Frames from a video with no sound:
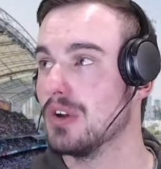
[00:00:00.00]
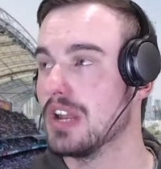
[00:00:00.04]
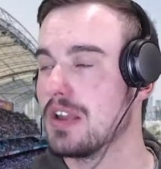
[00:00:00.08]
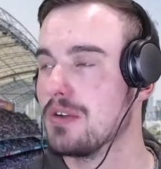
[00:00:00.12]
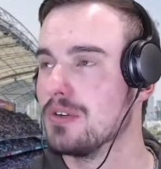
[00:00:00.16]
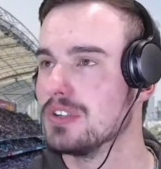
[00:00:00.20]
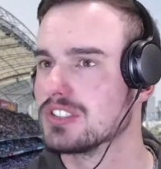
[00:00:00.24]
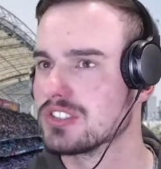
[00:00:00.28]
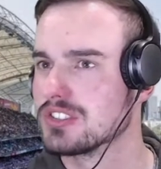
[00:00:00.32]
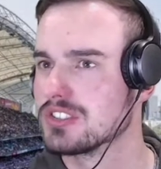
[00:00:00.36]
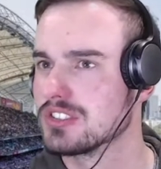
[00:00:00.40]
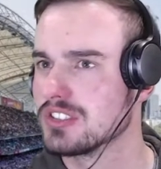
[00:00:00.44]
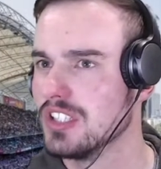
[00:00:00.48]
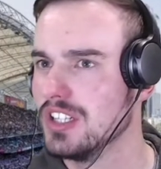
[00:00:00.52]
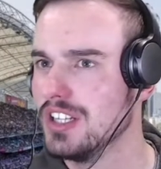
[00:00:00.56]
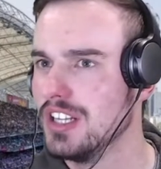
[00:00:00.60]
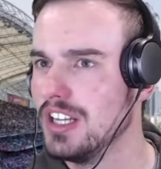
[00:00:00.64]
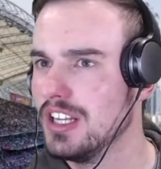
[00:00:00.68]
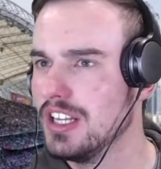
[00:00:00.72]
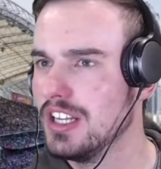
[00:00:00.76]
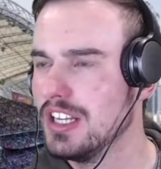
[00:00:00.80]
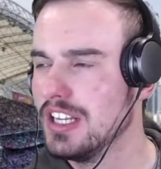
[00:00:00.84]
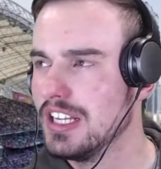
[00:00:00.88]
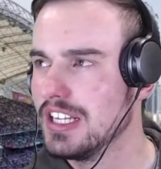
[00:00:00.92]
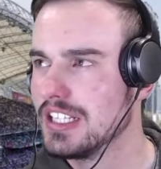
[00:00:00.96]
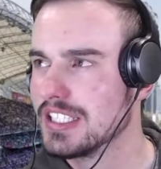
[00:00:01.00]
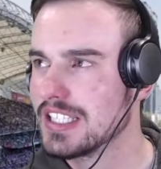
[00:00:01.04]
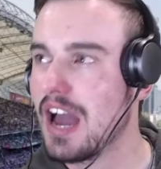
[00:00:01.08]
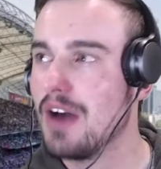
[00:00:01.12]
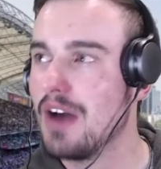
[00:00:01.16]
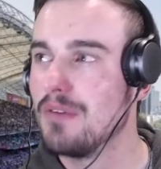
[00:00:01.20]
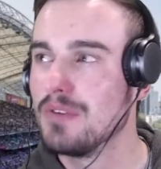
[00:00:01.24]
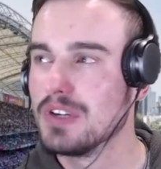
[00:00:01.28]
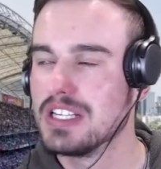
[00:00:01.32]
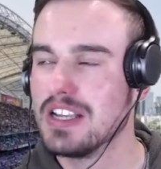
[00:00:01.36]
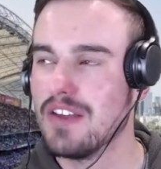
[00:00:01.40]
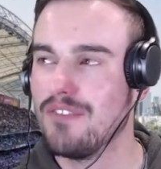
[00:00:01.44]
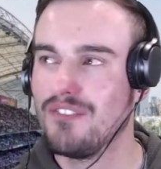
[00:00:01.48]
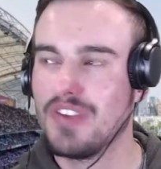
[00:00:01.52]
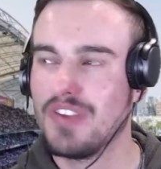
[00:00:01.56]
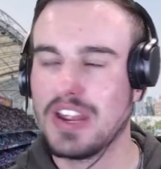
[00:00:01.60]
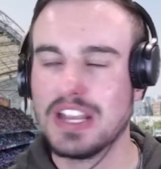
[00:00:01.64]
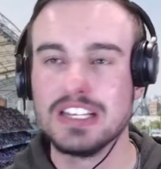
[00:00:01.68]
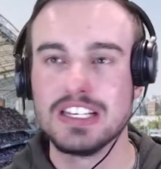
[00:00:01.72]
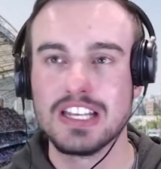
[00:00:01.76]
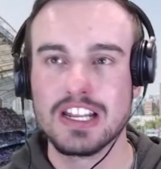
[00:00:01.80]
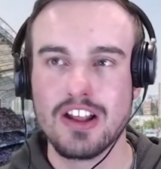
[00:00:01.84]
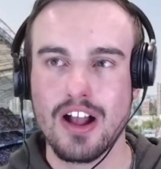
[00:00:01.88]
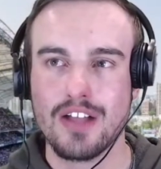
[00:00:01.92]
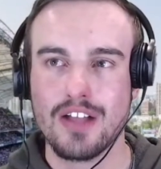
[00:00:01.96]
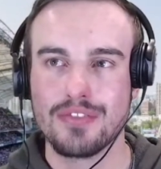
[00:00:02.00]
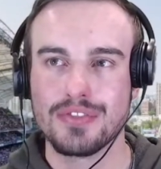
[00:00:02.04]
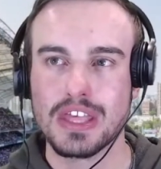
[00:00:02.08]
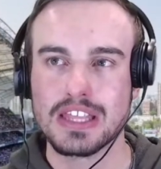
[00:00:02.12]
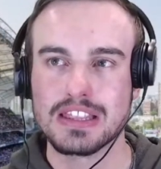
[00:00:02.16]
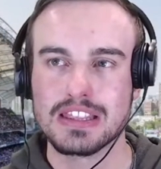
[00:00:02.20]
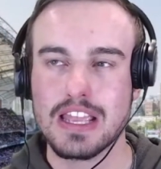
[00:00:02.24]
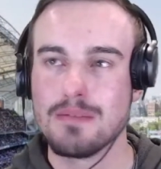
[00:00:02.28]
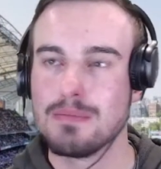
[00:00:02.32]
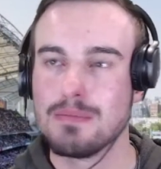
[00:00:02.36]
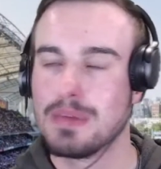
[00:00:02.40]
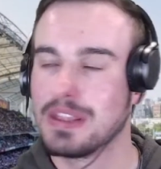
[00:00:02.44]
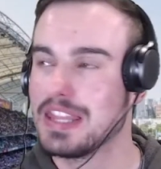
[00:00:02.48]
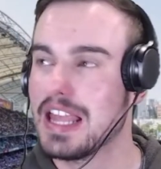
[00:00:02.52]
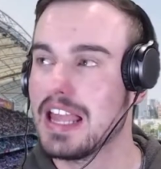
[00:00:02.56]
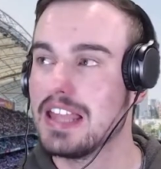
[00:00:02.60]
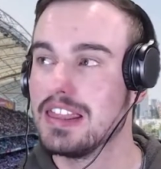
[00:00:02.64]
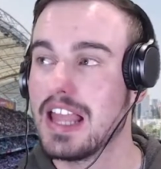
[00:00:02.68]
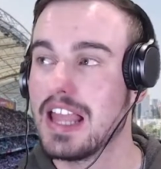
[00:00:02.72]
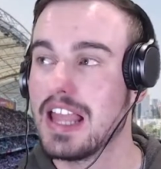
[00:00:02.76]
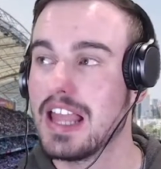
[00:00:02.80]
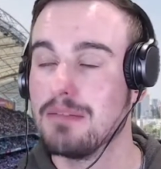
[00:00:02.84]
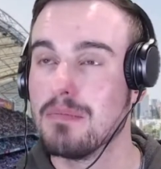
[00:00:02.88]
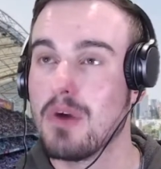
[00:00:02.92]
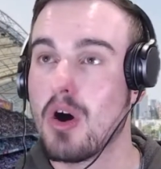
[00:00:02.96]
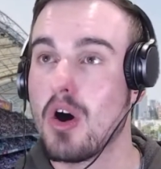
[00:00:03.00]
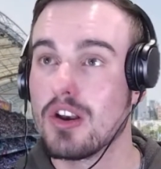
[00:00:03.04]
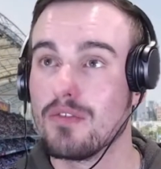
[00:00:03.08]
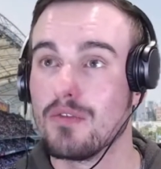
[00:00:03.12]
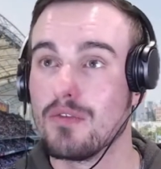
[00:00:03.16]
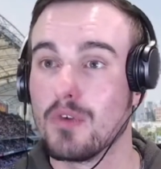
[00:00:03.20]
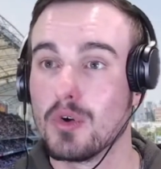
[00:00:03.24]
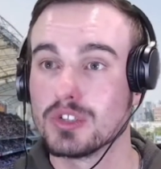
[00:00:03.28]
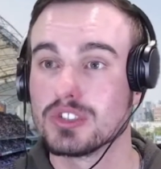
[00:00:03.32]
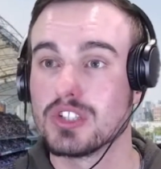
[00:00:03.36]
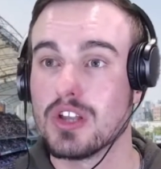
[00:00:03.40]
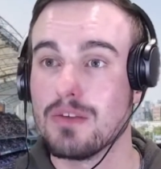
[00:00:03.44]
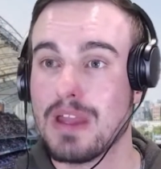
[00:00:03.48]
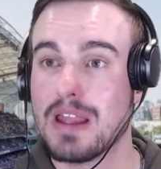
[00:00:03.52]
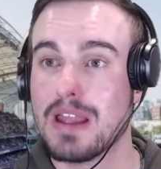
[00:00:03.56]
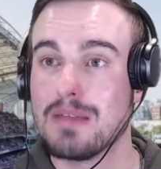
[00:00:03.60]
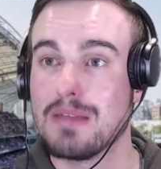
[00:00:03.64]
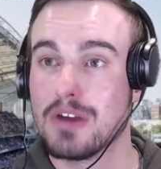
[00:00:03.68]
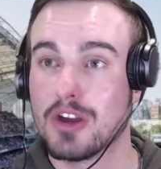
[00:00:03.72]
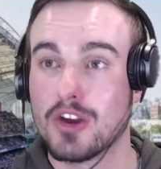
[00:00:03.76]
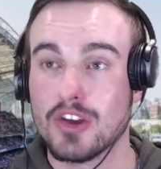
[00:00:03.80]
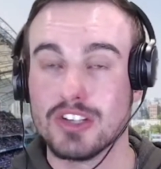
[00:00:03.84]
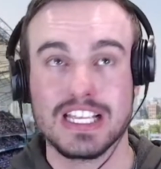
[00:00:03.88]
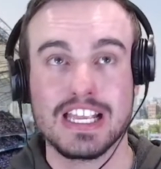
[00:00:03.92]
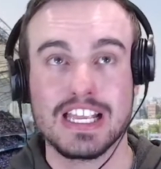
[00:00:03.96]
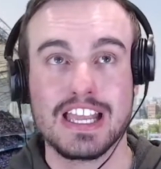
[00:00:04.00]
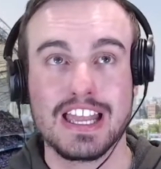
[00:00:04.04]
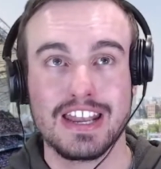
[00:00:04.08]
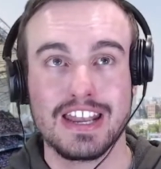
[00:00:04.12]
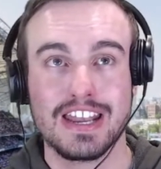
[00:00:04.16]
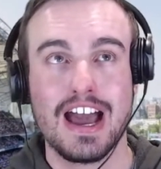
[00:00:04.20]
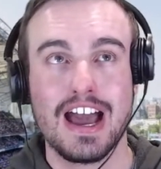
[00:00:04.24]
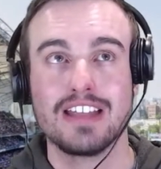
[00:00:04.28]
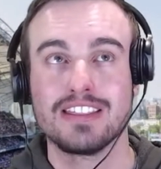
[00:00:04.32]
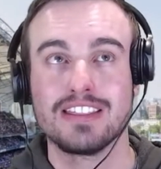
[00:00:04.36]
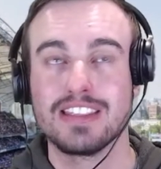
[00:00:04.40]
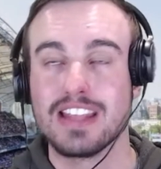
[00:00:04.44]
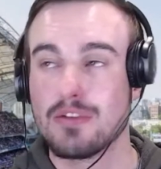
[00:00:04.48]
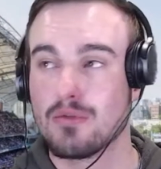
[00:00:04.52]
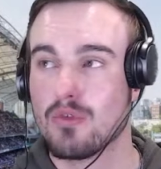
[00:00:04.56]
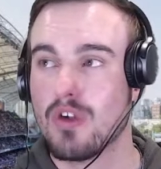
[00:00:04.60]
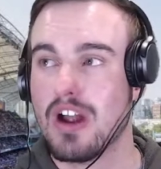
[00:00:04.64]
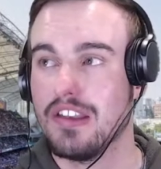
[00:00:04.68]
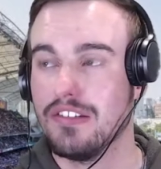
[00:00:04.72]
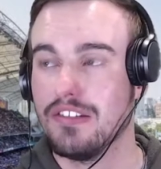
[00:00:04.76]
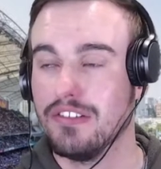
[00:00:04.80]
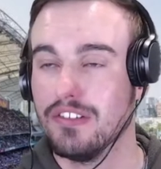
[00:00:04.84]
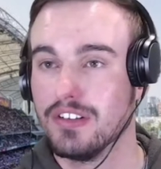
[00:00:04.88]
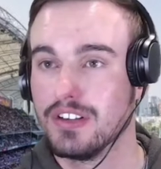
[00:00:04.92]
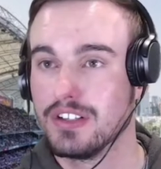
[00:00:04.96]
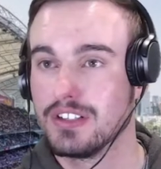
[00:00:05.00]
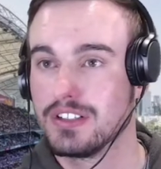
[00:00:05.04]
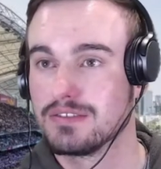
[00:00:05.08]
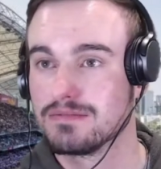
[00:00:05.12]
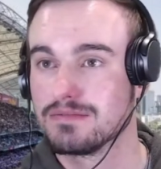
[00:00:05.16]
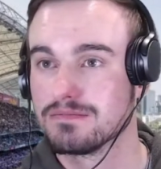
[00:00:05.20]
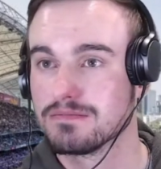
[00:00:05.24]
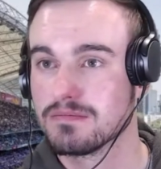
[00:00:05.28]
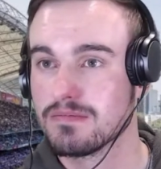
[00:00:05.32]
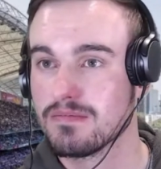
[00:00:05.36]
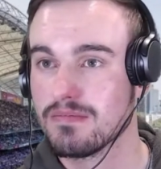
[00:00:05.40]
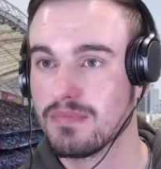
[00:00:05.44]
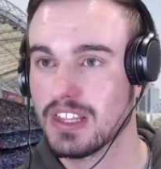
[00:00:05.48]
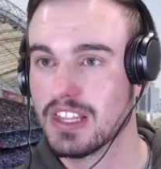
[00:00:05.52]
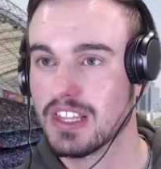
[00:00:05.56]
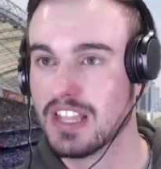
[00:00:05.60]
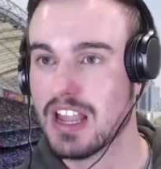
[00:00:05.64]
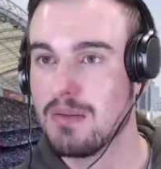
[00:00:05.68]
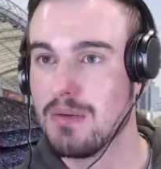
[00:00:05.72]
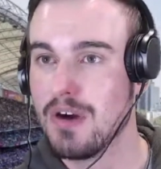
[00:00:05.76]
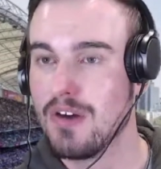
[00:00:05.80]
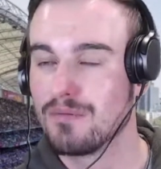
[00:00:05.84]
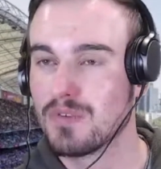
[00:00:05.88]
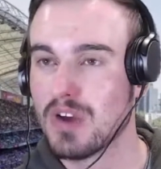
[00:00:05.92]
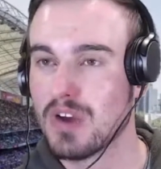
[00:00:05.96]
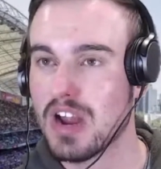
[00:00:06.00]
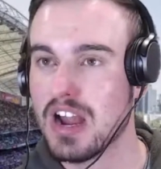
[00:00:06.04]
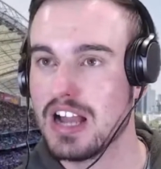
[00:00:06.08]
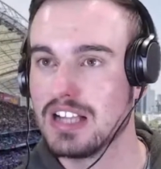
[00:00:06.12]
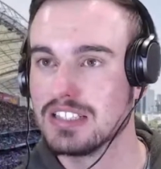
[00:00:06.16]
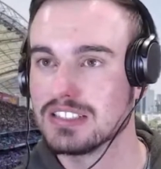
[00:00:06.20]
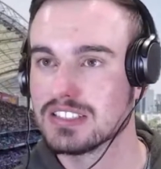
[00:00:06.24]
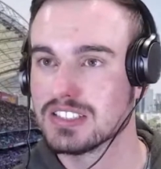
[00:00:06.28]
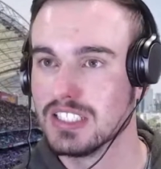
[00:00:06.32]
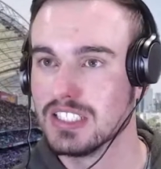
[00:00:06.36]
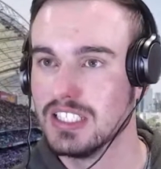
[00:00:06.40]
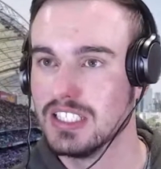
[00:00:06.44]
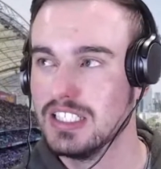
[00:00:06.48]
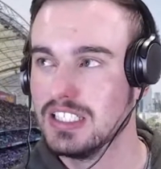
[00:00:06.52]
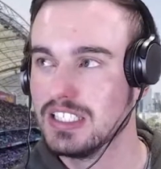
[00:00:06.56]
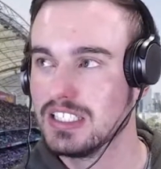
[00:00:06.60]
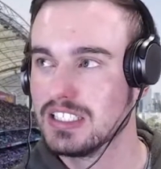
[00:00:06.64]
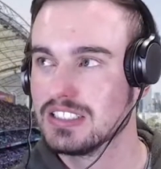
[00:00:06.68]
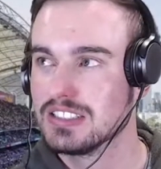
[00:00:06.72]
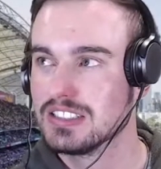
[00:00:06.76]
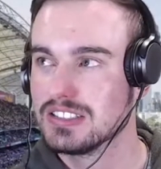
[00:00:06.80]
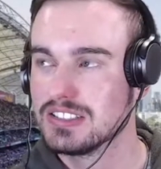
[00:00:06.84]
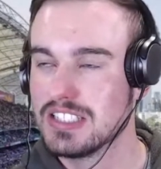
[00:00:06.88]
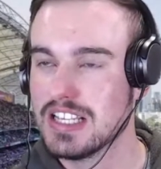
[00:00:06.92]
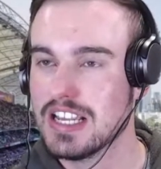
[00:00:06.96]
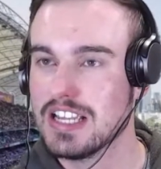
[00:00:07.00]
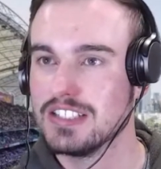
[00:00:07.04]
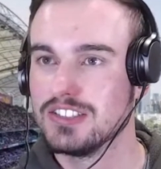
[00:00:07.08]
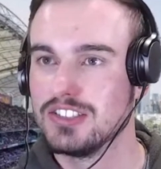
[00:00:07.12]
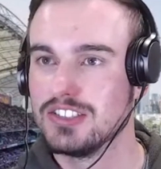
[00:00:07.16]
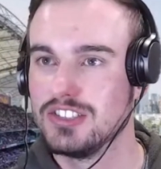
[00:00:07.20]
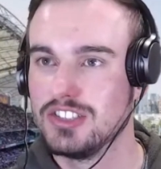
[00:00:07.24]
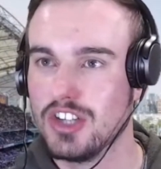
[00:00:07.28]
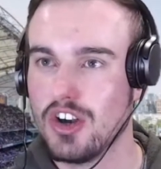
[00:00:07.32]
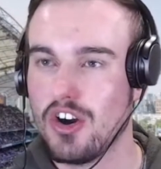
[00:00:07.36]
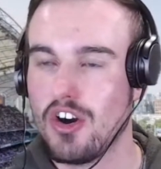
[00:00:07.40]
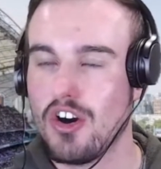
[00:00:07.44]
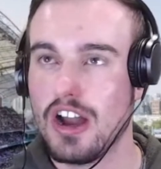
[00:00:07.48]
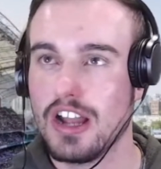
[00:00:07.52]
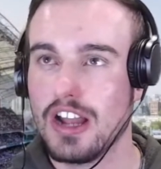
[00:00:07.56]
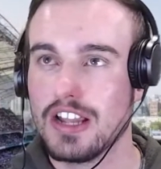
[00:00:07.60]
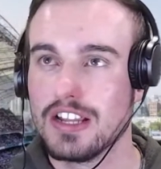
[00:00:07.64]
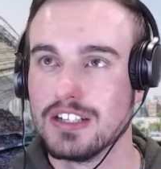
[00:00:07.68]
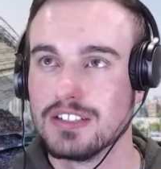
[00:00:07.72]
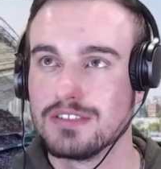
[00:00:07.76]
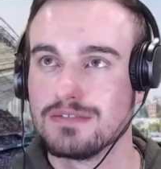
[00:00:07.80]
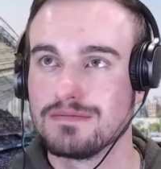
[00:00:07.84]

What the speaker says: He was cover defending, I think, there, but then that might have also been because he can hardly run. Come on, France, says Jai.